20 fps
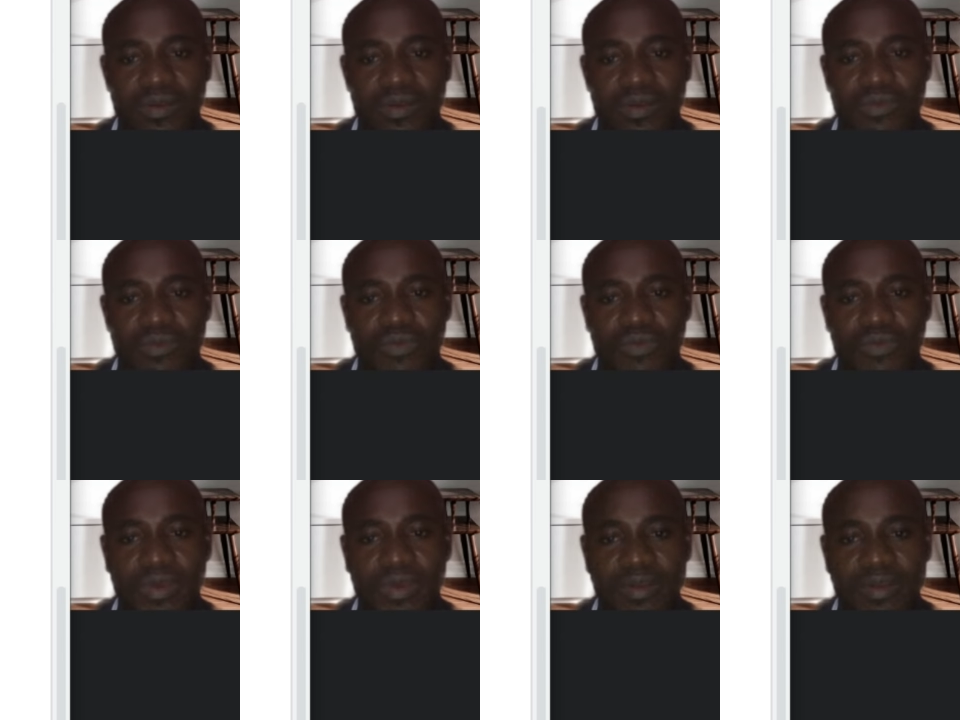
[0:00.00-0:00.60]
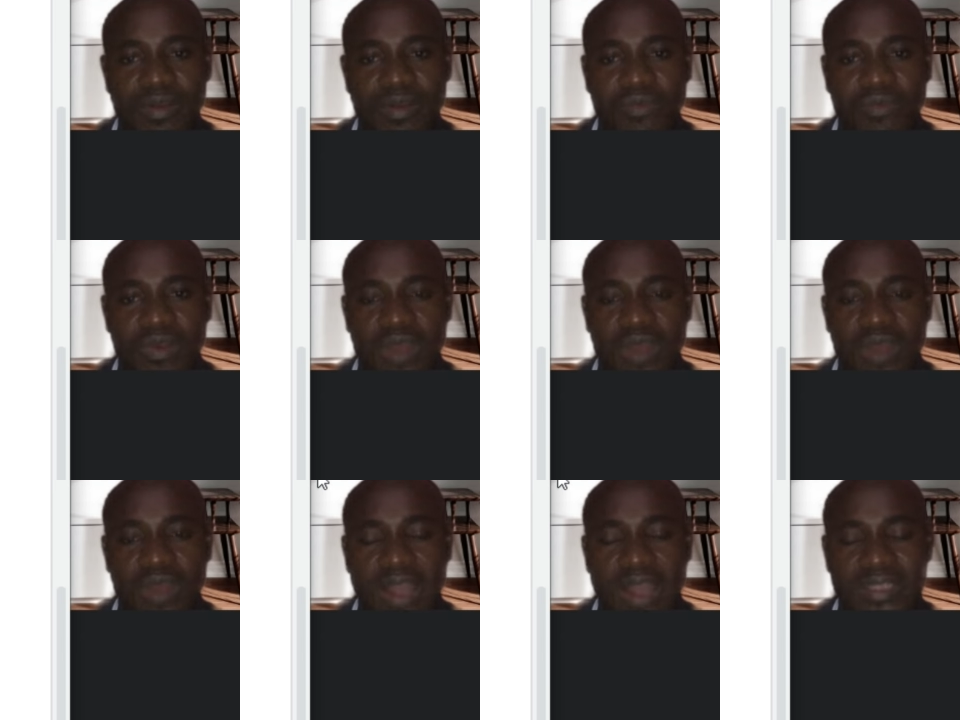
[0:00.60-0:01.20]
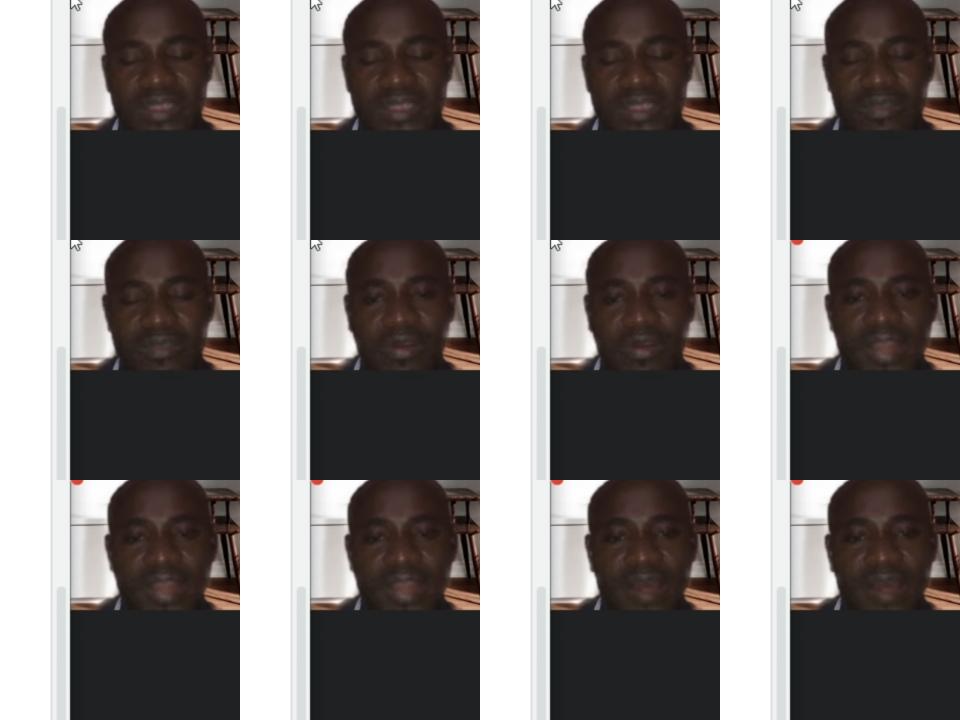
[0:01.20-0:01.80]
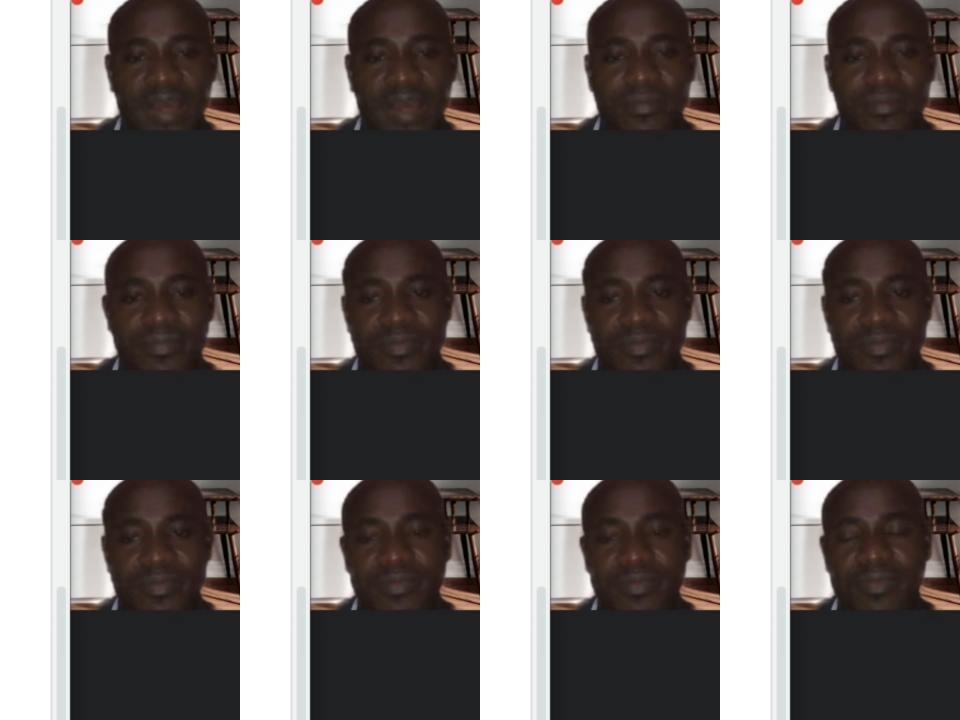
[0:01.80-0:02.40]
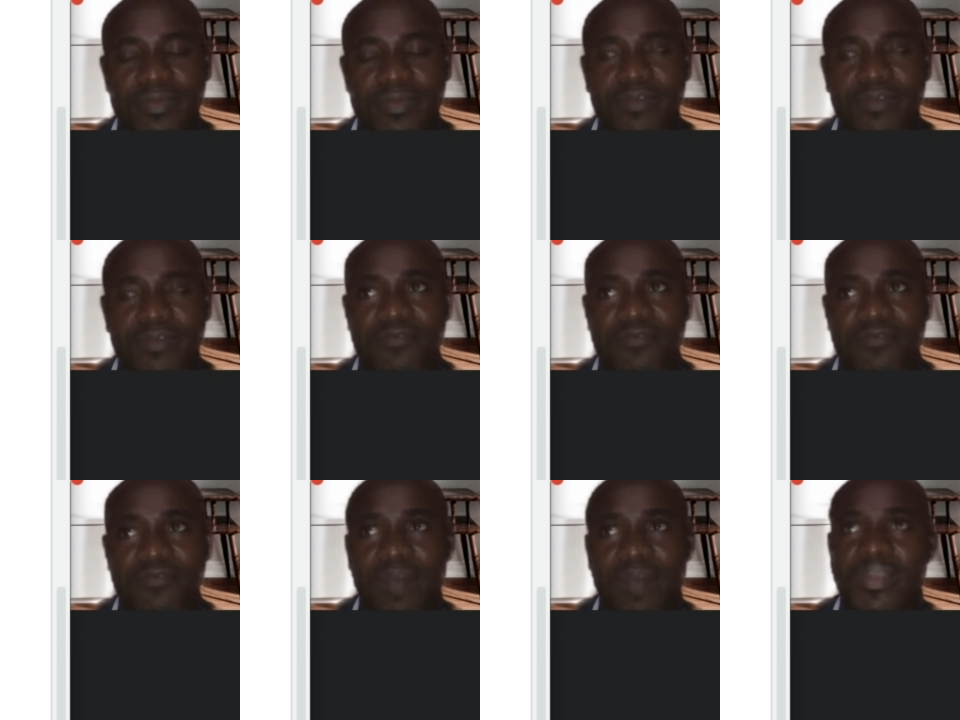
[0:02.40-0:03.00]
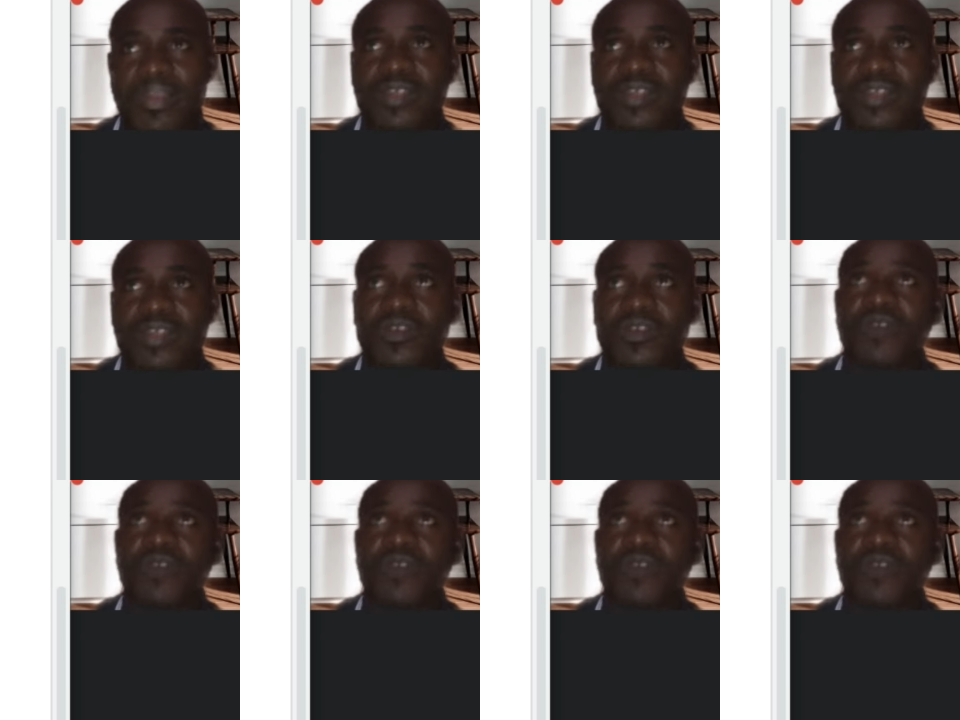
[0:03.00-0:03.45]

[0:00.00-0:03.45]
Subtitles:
We look at other families of